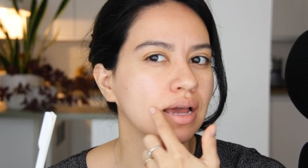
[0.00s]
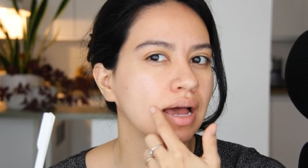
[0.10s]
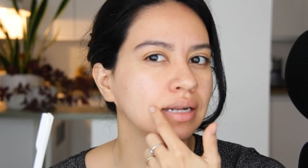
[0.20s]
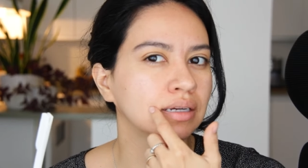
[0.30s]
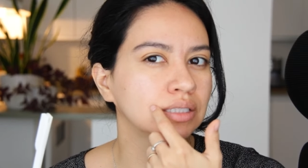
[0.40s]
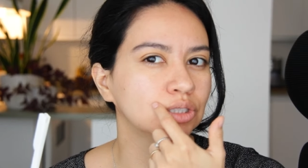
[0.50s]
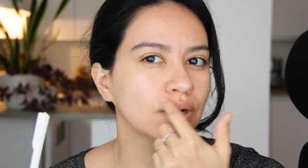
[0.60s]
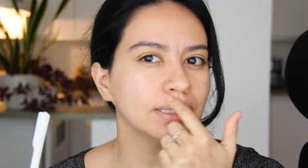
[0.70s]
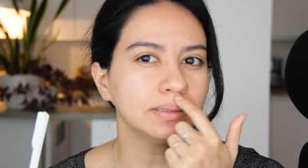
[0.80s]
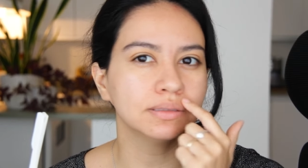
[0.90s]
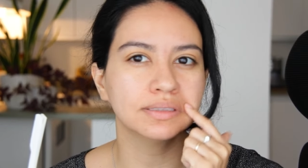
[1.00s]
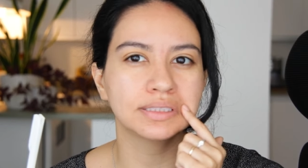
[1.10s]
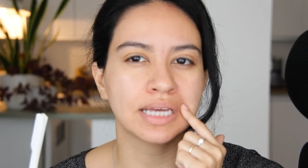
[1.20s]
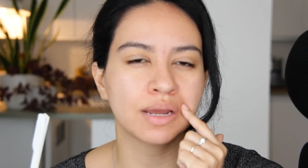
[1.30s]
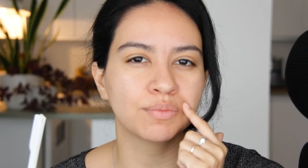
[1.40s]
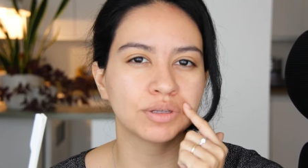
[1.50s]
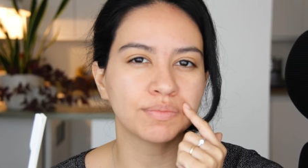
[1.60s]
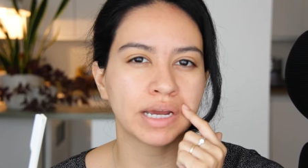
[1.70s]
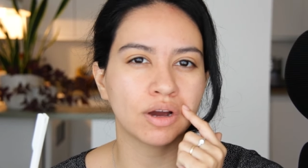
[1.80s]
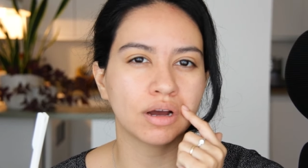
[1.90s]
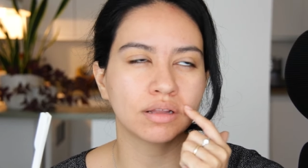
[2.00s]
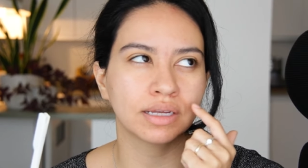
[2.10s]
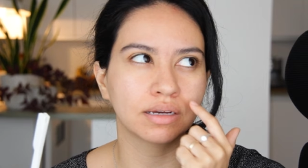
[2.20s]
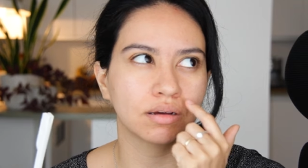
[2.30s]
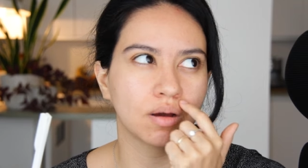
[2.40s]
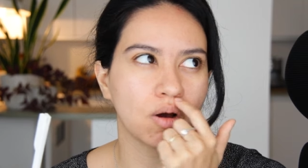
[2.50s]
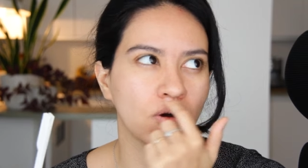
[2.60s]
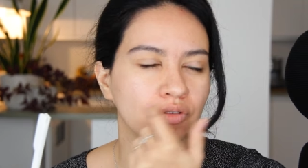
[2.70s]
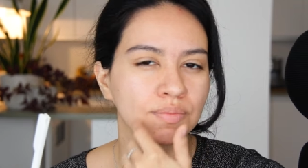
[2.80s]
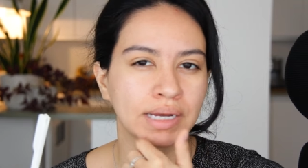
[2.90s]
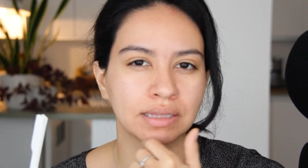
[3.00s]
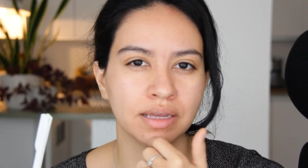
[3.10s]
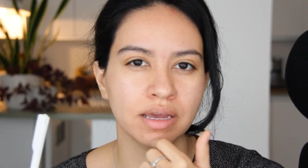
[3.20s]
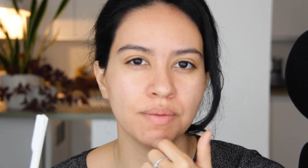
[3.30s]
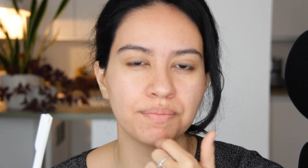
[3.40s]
And I try to do the same with my over my lip,